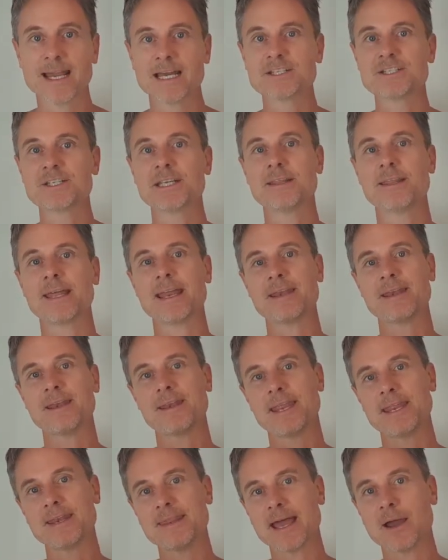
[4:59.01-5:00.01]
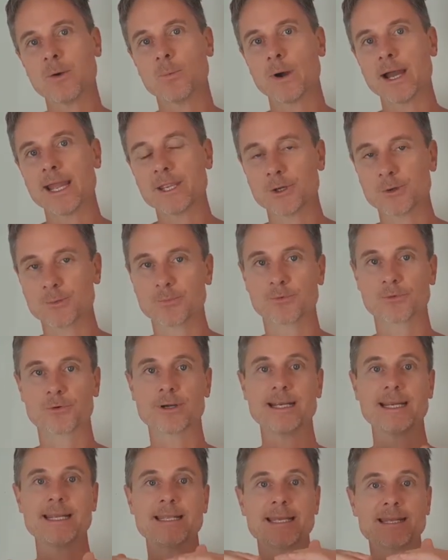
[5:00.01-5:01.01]
So you then, in that way, you'll
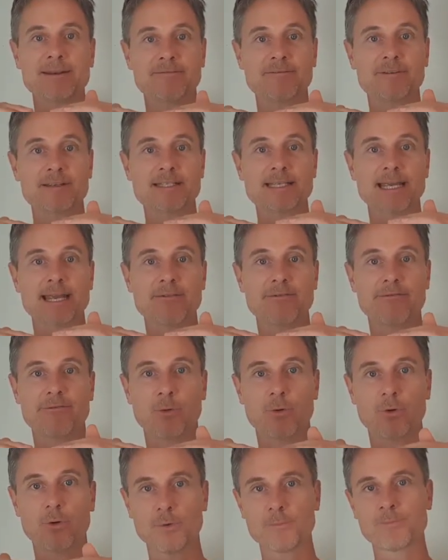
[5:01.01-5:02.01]
breathe in for say 4,